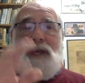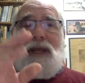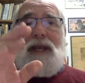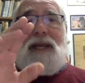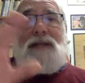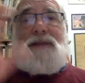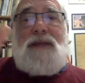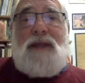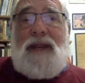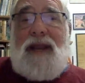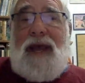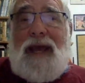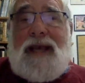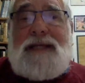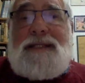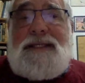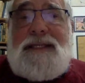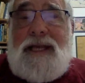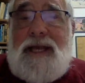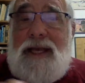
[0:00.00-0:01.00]
in the
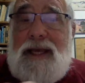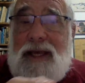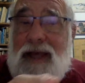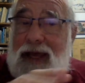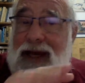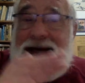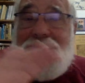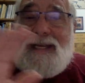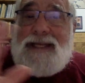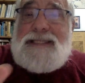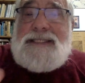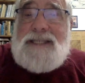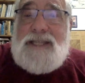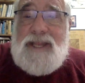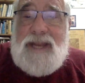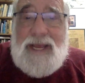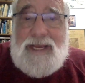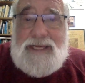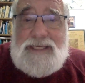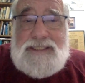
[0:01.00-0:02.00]
next, at least in the
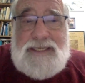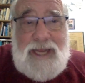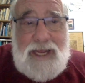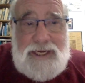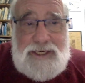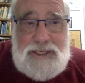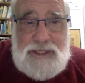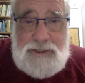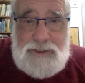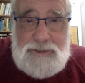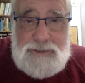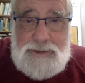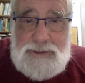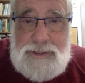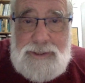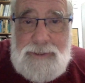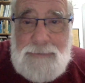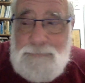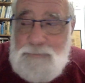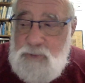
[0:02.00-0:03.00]
next 10 years,
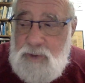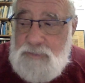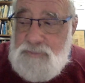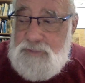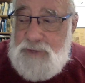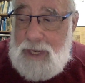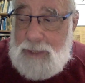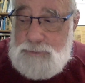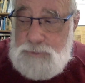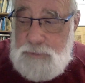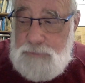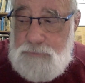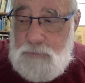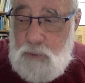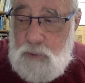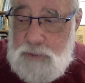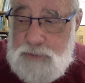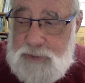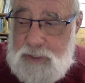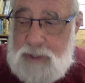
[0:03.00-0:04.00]
if not
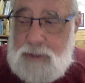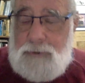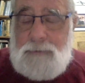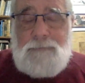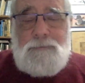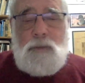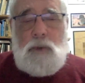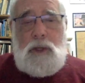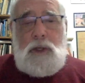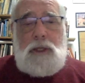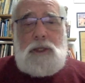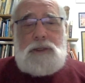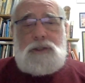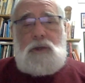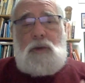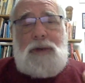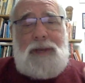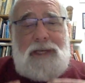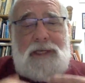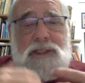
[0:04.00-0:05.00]
before then.
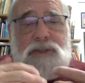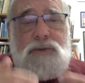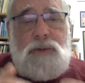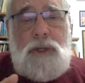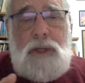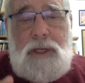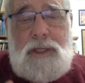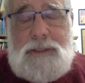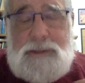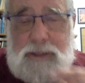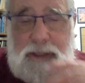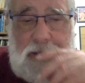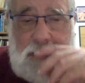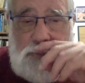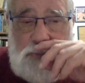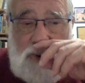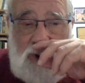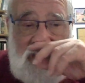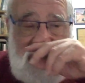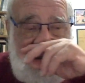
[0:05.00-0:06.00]
So Israel is in a
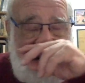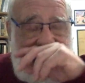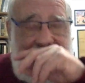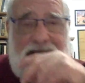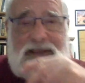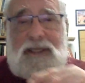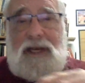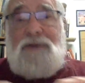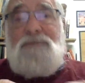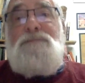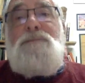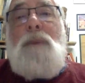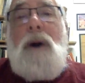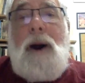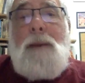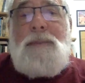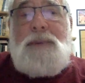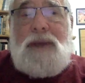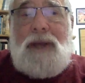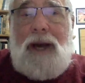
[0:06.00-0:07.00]
process of
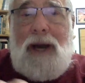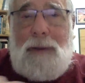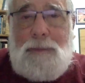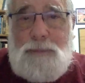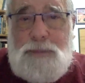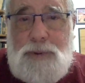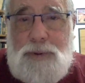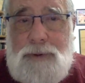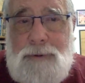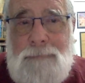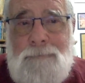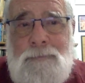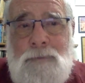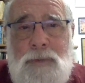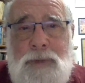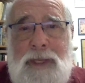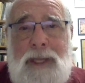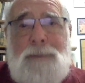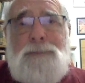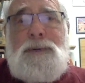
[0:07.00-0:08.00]
mopping up.
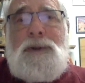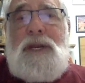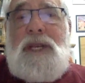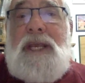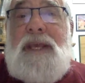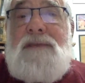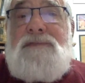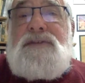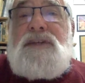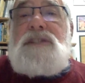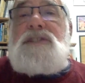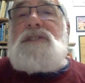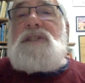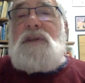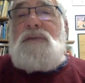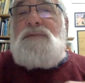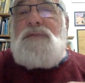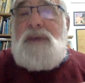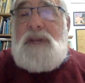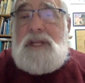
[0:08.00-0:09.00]
It believes it's
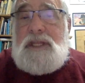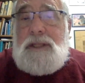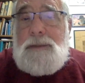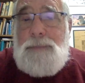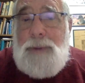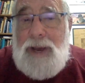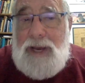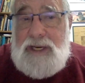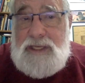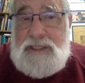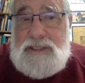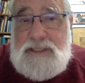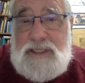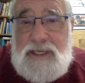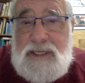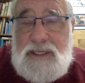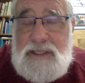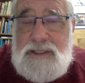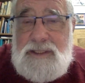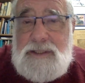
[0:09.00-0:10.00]
defeated the
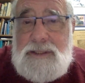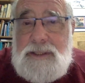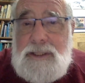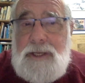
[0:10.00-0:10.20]
Palestinians.